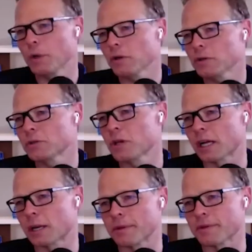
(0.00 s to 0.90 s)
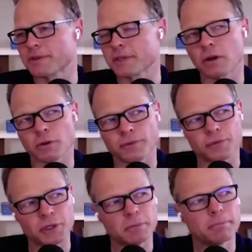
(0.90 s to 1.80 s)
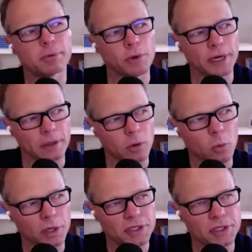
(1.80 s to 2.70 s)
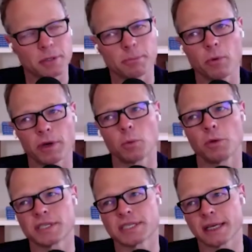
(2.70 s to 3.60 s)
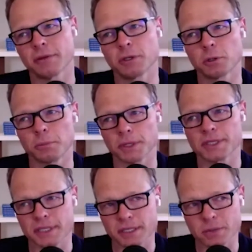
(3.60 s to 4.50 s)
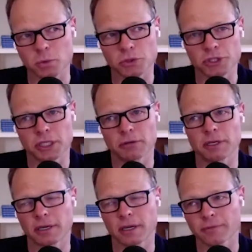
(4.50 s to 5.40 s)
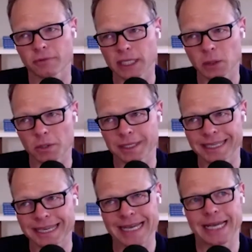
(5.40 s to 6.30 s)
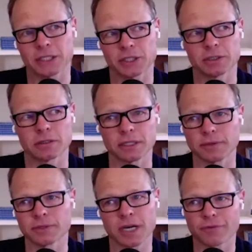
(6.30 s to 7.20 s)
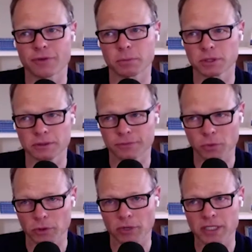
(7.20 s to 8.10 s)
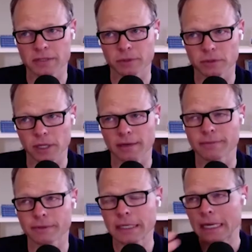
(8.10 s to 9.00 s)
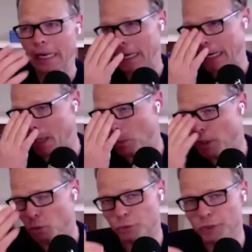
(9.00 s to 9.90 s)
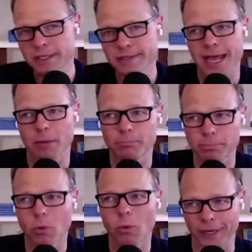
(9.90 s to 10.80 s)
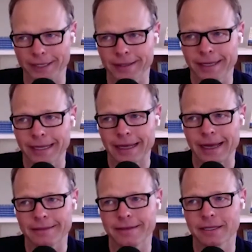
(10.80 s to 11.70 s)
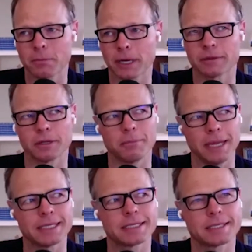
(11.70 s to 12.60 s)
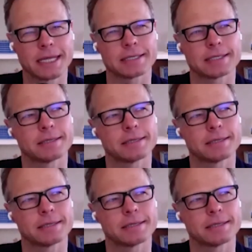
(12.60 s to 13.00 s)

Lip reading: also talk about this thing called the freedom point, which is the point at which selling your business will generate enough liquid cash to live comfortably for the rest of your life. And when you reach that point, I think, Michael, it makes sense to